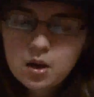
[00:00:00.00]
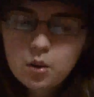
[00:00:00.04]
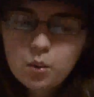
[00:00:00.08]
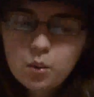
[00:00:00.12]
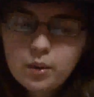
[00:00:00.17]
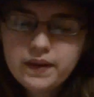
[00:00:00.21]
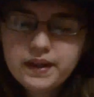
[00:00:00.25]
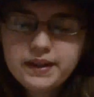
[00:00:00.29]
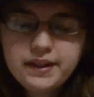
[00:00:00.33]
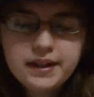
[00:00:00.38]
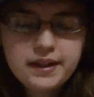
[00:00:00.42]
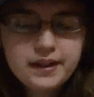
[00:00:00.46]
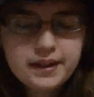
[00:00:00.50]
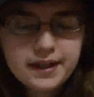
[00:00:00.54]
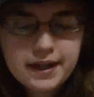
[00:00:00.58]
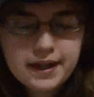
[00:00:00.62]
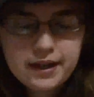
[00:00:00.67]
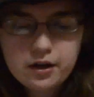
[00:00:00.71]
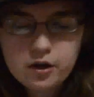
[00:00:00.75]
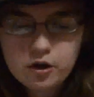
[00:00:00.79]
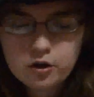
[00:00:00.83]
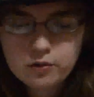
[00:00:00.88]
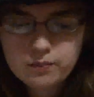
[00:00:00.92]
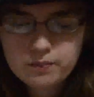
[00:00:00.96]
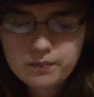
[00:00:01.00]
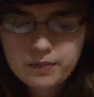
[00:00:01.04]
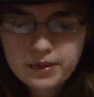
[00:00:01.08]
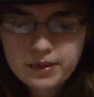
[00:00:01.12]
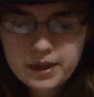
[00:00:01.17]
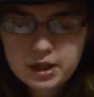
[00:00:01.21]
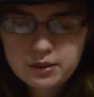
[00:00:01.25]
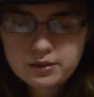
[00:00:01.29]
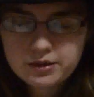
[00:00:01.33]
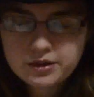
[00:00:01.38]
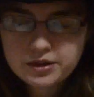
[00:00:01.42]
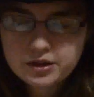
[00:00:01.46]
When they did get home,
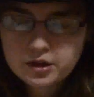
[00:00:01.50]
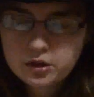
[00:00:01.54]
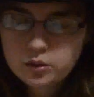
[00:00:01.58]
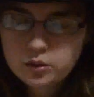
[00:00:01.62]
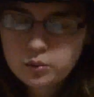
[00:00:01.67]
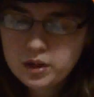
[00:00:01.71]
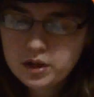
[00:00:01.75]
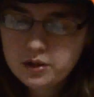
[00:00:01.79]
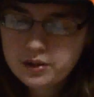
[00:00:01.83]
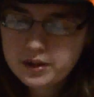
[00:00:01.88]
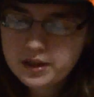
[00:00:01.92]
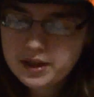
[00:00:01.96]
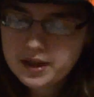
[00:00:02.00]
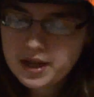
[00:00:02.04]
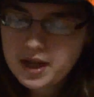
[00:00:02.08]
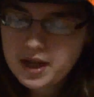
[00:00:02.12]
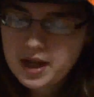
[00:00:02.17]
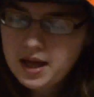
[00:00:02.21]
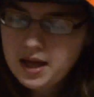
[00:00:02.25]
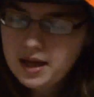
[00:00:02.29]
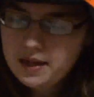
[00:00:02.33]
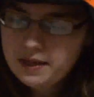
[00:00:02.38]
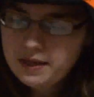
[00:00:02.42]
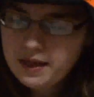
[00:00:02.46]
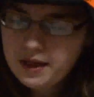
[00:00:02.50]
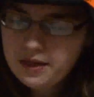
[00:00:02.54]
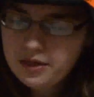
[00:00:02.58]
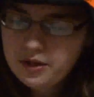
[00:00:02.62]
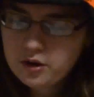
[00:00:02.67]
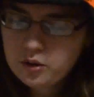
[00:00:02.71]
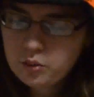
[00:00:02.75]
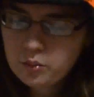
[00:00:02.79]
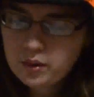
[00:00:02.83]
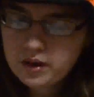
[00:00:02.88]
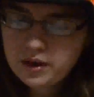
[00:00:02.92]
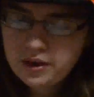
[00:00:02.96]
they were so weary that
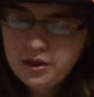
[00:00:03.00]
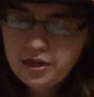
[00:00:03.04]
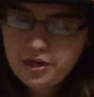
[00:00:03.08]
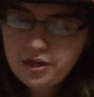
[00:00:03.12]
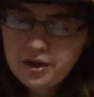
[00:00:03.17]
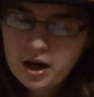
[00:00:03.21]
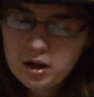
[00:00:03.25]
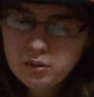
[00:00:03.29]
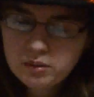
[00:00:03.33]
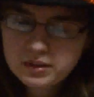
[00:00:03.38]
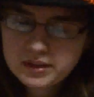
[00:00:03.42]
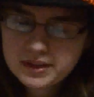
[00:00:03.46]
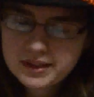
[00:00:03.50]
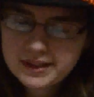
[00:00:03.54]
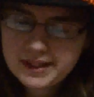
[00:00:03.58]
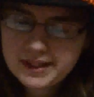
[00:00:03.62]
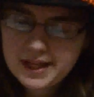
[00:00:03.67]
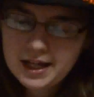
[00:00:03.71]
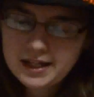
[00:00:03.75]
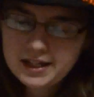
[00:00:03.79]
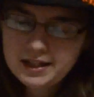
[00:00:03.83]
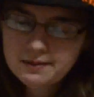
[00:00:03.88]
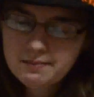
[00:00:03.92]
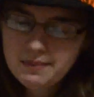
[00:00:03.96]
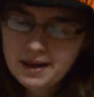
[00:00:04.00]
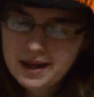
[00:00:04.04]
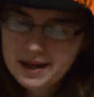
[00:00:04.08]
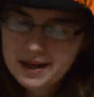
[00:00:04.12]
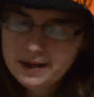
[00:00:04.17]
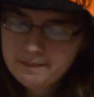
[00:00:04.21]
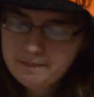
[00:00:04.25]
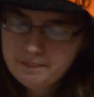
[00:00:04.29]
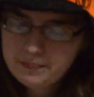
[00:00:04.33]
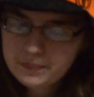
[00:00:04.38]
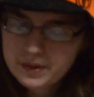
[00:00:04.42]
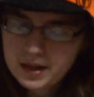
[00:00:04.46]
their one thought was to get to bed,
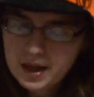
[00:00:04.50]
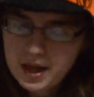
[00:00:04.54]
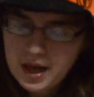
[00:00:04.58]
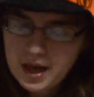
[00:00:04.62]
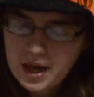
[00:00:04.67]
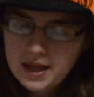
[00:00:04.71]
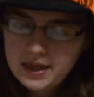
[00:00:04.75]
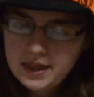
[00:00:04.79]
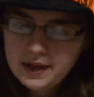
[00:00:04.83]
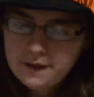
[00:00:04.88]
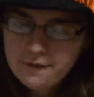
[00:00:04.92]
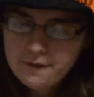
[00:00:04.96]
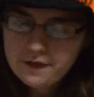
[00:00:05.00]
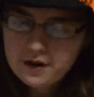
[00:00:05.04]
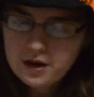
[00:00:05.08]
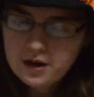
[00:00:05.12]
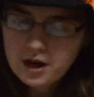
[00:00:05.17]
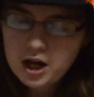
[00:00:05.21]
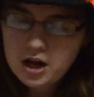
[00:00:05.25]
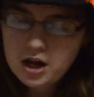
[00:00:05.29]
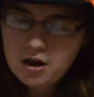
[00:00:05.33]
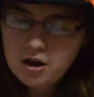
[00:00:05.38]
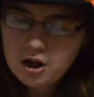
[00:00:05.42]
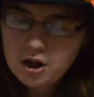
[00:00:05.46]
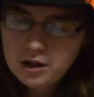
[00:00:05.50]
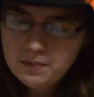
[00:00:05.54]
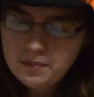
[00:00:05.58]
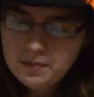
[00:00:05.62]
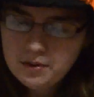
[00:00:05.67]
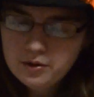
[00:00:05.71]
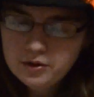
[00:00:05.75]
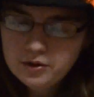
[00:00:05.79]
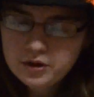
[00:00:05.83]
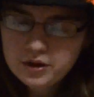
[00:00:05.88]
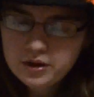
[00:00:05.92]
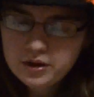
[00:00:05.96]
and they forgot all
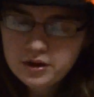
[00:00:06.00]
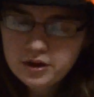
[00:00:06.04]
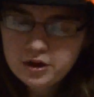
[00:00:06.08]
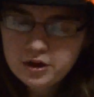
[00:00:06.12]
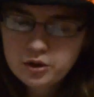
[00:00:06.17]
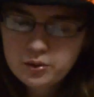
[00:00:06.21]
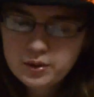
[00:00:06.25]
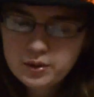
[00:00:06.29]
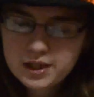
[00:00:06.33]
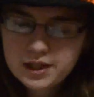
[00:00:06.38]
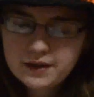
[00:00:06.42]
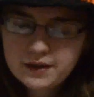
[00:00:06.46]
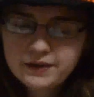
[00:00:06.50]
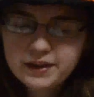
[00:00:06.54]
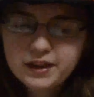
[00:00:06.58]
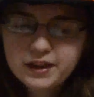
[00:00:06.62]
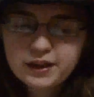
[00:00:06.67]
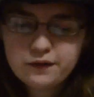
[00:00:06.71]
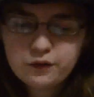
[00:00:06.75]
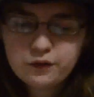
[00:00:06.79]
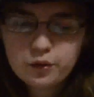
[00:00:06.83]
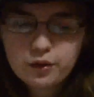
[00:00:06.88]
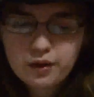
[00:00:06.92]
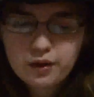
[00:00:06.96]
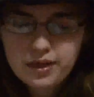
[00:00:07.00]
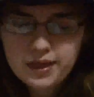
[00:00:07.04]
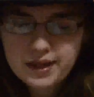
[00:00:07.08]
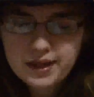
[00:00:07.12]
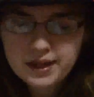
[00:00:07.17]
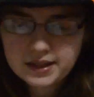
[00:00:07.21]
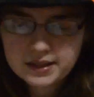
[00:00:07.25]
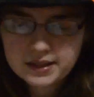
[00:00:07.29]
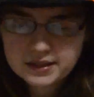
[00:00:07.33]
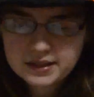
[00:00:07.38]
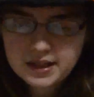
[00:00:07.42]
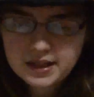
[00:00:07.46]
about the doing of these 4
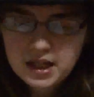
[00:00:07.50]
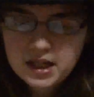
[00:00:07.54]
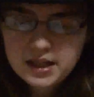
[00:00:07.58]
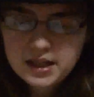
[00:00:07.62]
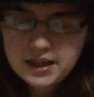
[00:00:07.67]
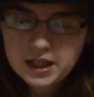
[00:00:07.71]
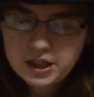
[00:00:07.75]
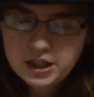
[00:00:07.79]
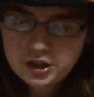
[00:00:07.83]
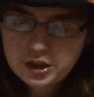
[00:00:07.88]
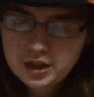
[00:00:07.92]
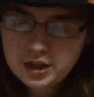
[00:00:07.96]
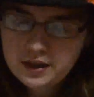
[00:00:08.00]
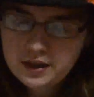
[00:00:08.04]
things that